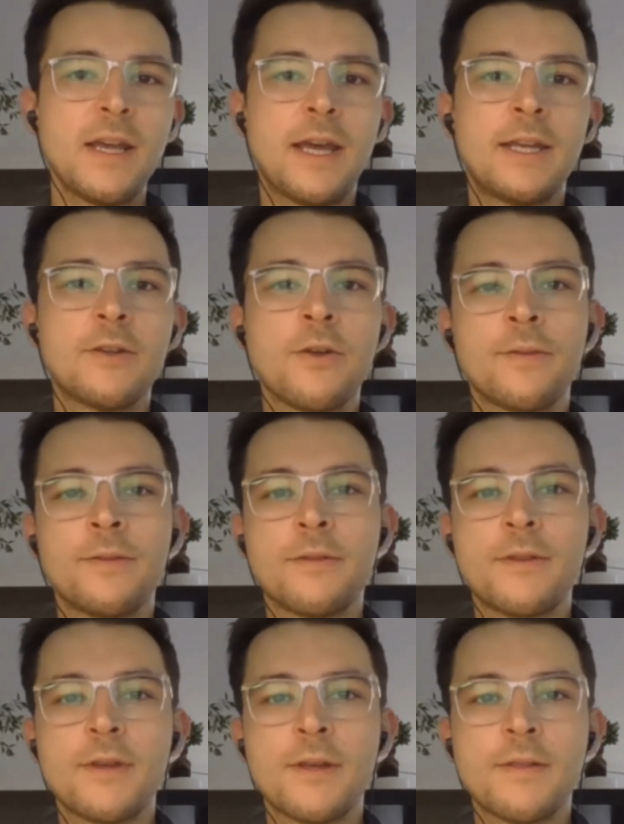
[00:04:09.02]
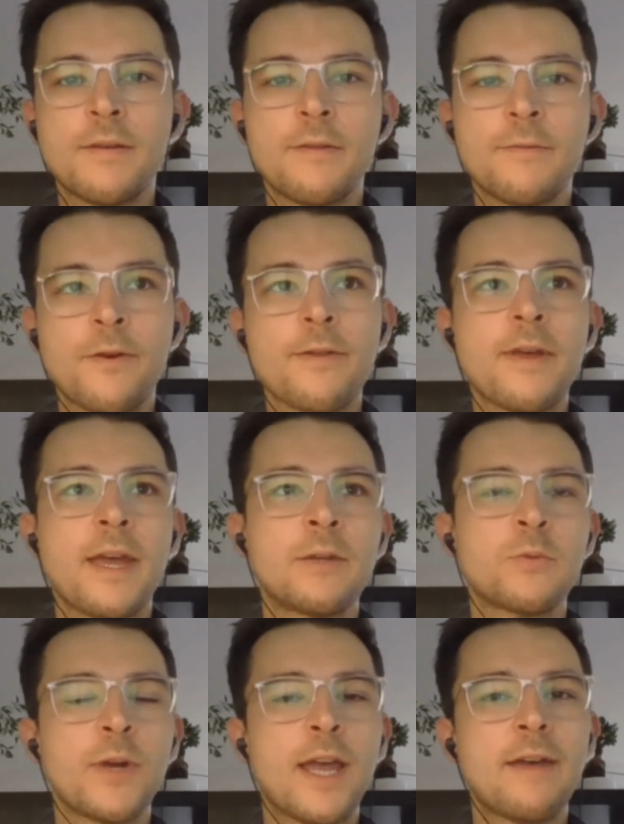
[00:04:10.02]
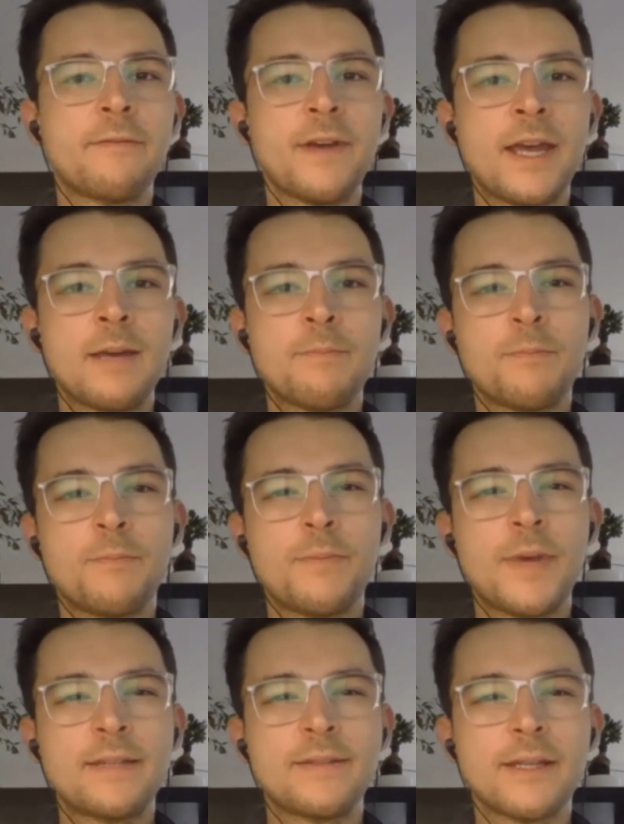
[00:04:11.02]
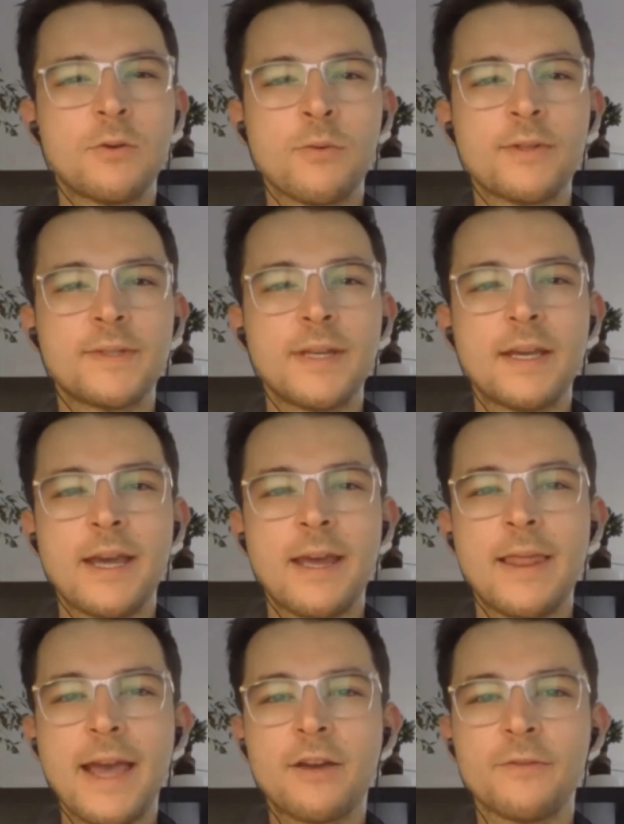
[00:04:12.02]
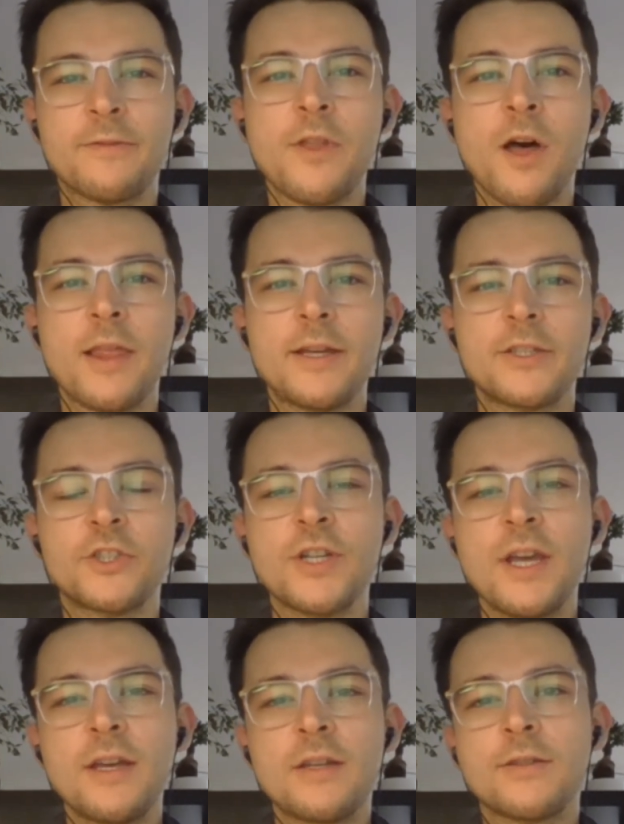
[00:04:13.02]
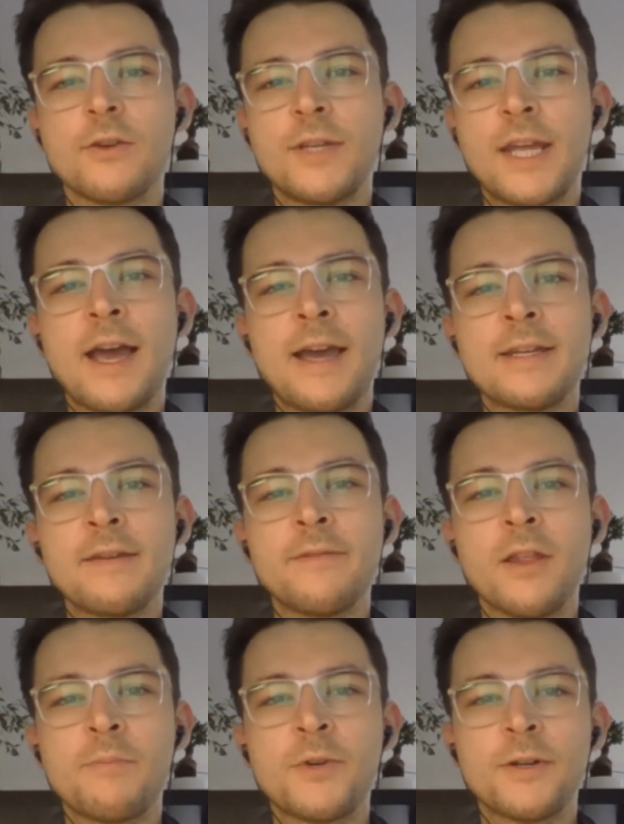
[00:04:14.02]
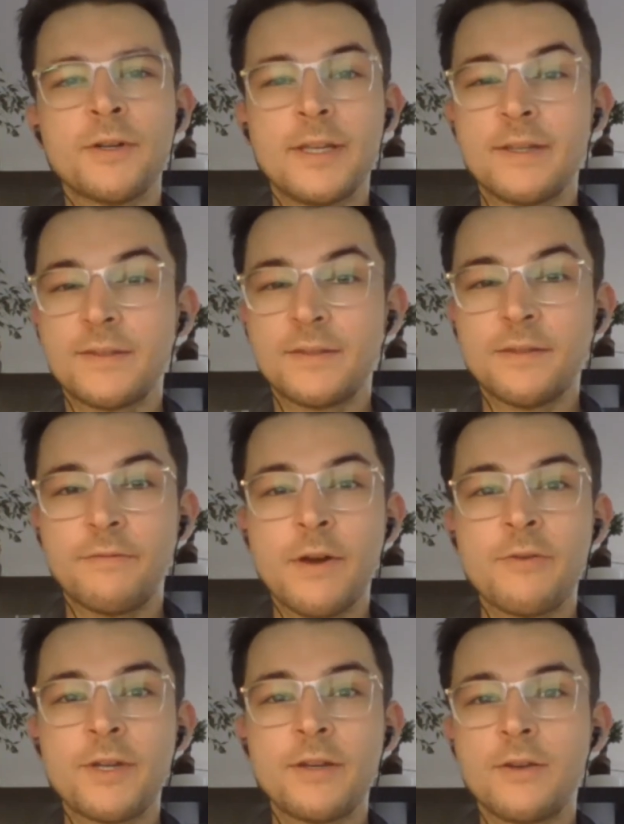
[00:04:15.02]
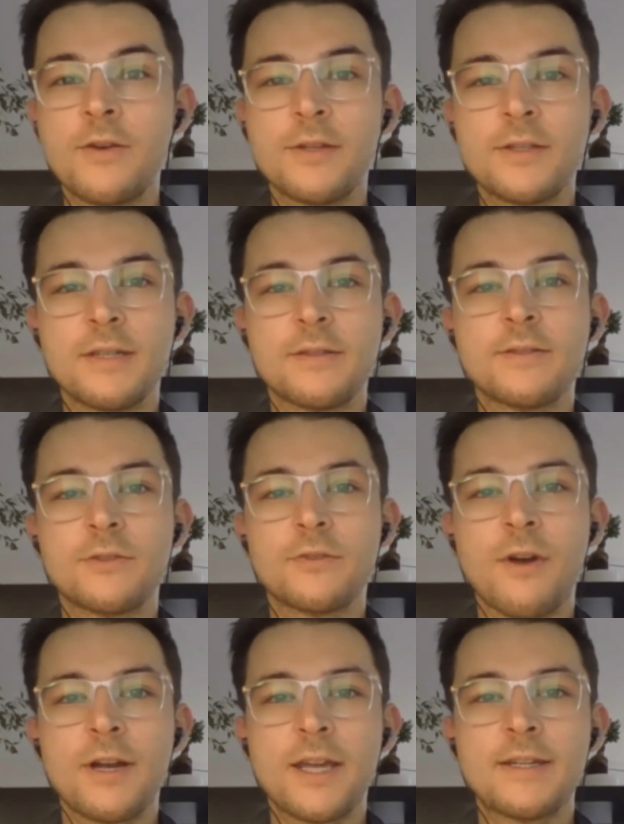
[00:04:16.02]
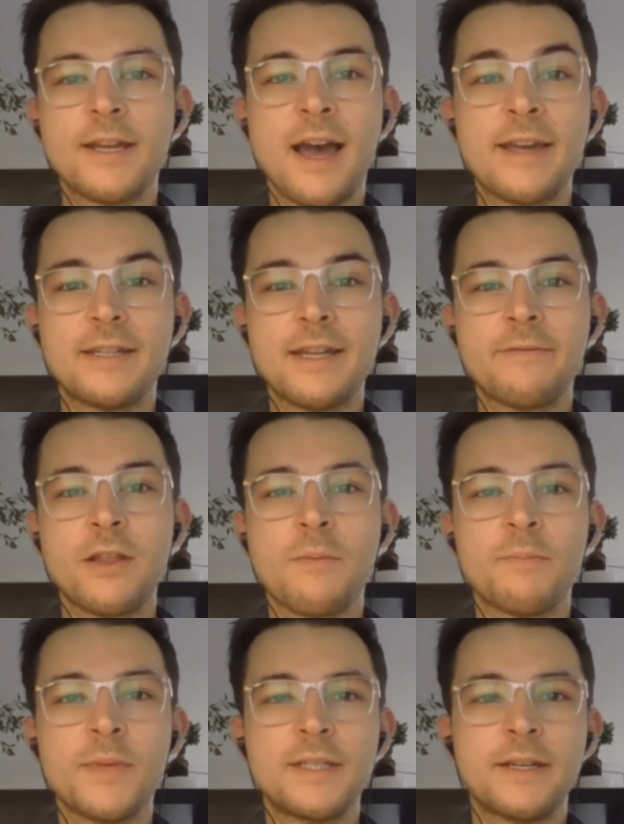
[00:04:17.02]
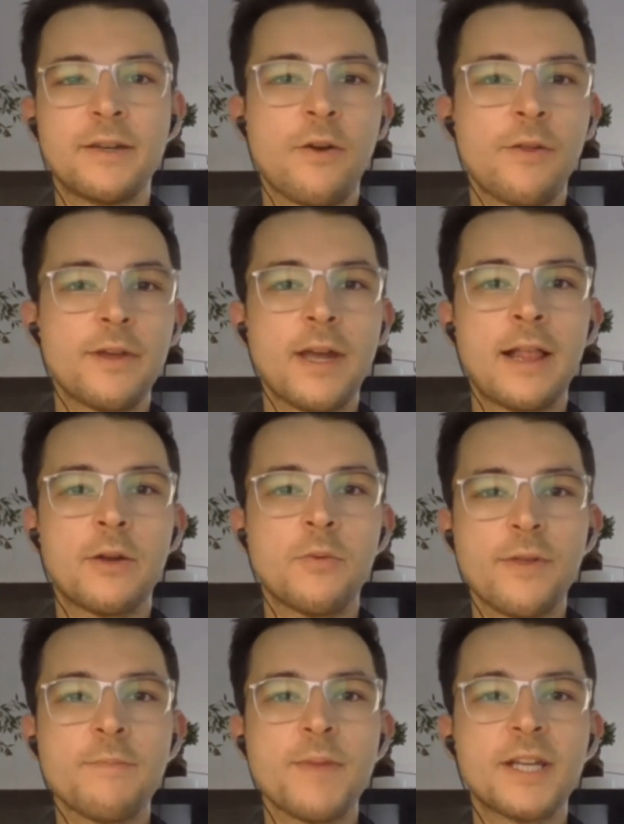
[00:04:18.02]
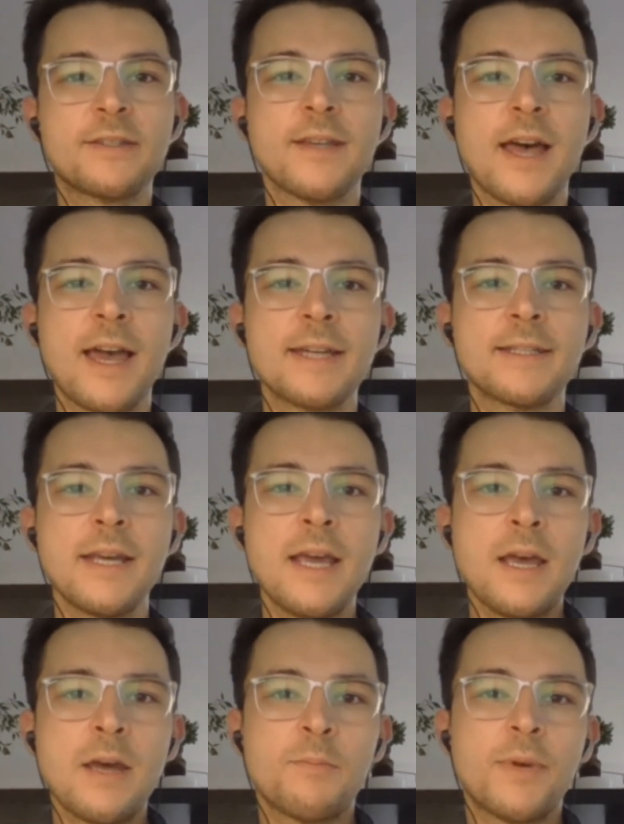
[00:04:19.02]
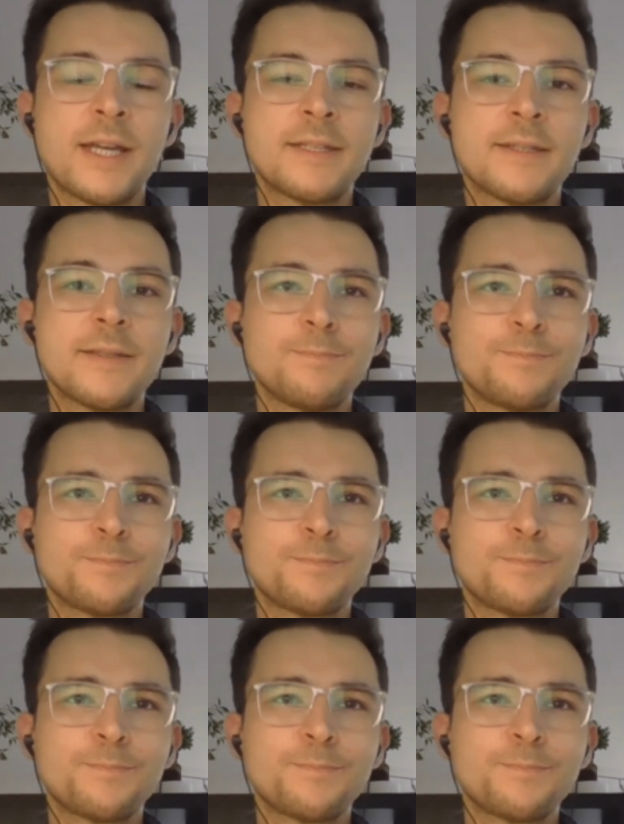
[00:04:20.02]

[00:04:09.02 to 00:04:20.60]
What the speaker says: And on the fourth hand, we have we're seeing a lack of knowledge. So an AI developer is very good and strong at AI development and on the algorithmic side, but